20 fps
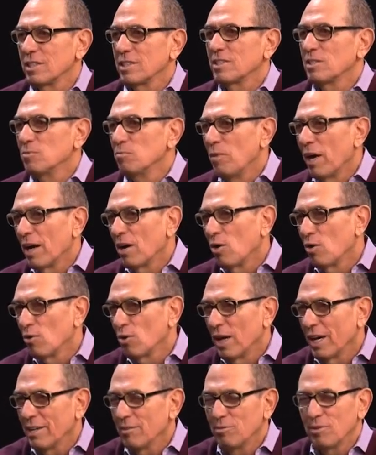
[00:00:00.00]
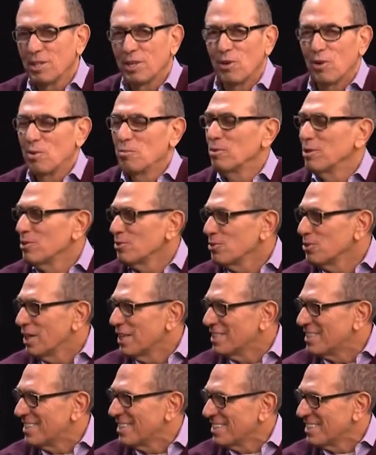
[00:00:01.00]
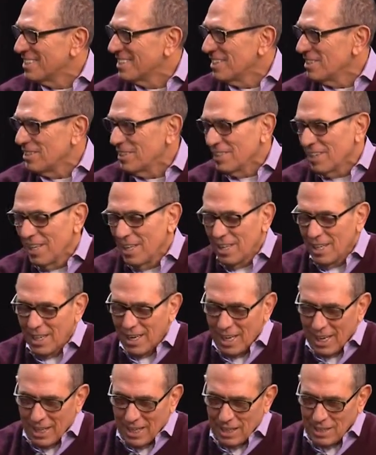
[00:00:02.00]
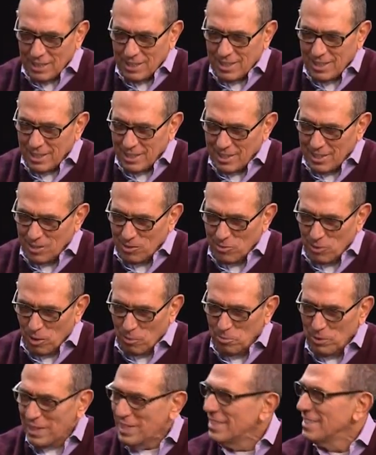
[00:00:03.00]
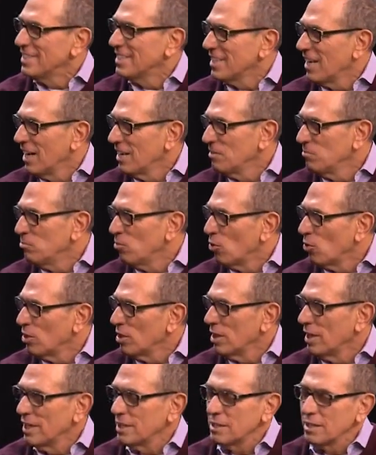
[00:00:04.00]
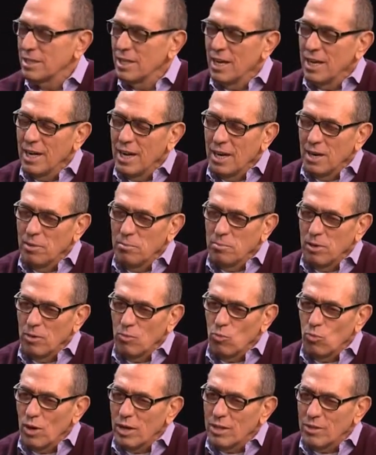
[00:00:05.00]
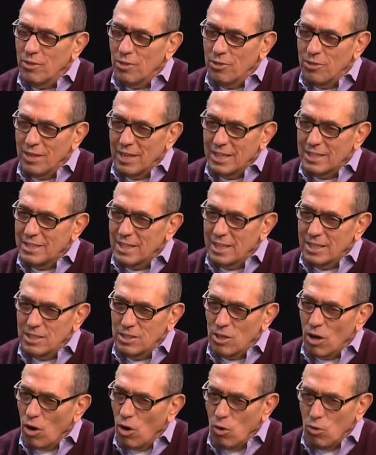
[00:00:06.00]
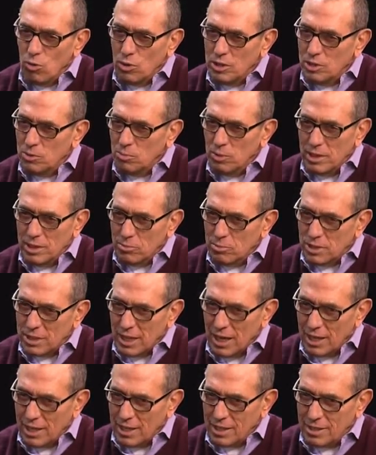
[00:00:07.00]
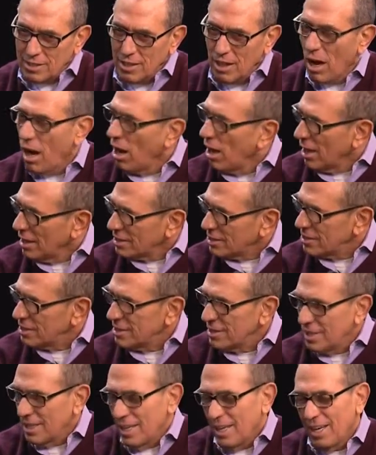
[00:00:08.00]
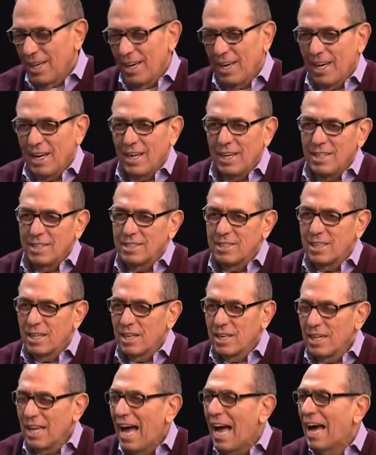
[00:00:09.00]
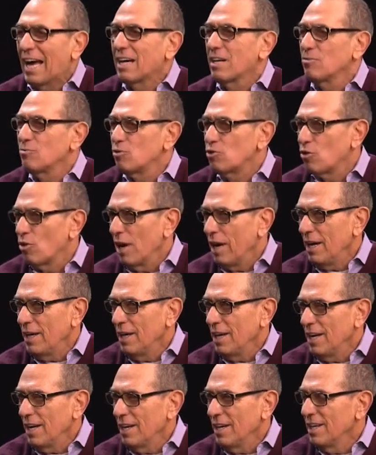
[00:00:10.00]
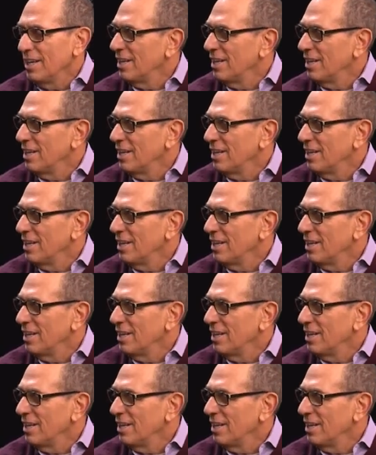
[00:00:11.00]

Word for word: this yeah. is my whole life in criminal justice yeah. and he sees it from the inside, more or less. But one of the things that has always been upsetting to us is the lack of training